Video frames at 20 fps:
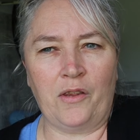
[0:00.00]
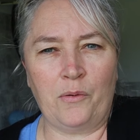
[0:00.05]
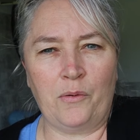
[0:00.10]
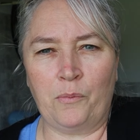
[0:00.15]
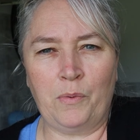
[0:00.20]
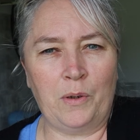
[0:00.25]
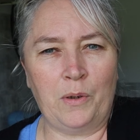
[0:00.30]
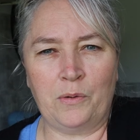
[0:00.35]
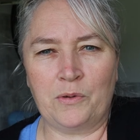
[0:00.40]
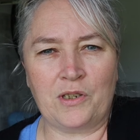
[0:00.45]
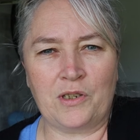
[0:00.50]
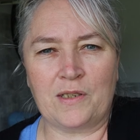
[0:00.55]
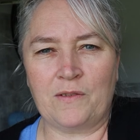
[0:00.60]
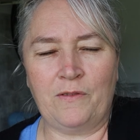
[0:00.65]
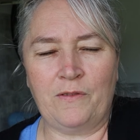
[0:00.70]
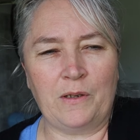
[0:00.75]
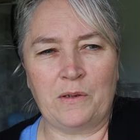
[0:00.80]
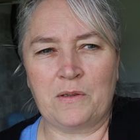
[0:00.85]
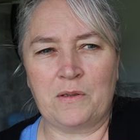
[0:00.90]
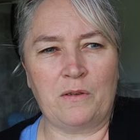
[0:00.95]
the world just
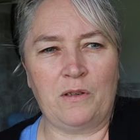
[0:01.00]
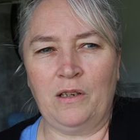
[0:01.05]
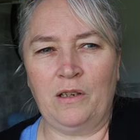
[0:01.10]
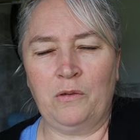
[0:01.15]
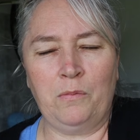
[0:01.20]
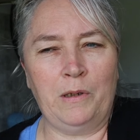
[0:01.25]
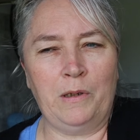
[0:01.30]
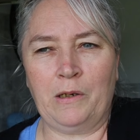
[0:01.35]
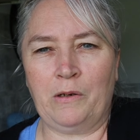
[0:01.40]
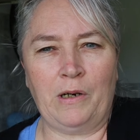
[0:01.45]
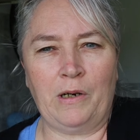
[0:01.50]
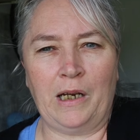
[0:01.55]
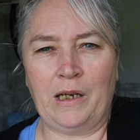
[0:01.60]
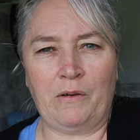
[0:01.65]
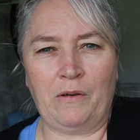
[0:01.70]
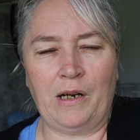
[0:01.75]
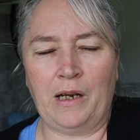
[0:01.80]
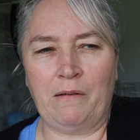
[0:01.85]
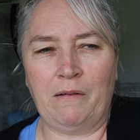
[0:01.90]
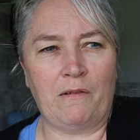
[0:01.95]
feels a little bit cray
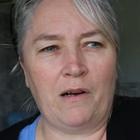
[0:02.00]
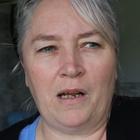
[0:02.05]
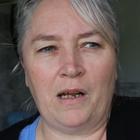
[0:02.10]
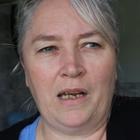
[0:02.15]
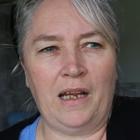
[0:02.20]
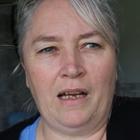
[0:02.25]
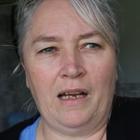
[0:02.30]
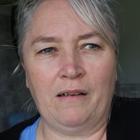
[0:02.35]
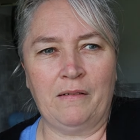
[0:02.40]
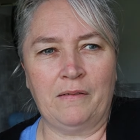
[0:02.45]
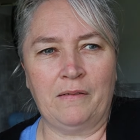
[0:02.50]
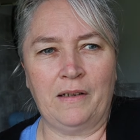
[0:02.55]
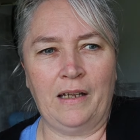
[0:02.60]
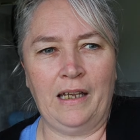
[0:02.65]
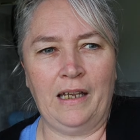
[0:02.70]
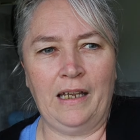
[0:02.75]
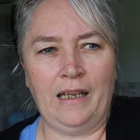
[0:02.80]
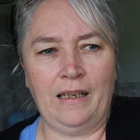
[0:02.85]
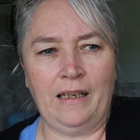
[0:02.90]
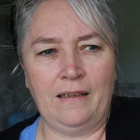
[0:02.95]
cray right now.
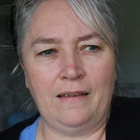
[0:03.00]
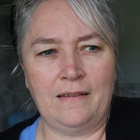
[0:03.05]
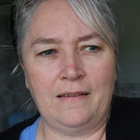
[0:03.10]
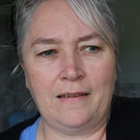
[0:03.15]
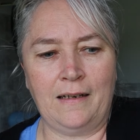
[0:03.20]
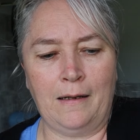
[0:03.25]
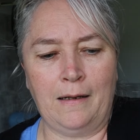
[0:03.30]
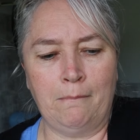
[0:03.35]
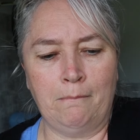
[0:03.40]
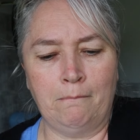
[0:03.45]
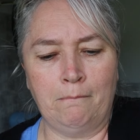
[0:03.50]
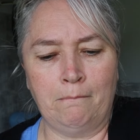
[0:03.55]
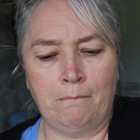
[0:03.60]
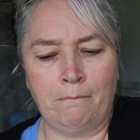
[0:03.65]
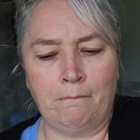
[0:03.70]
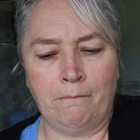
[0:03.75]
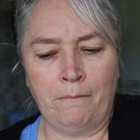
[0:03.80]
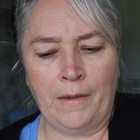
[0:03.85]
And, um,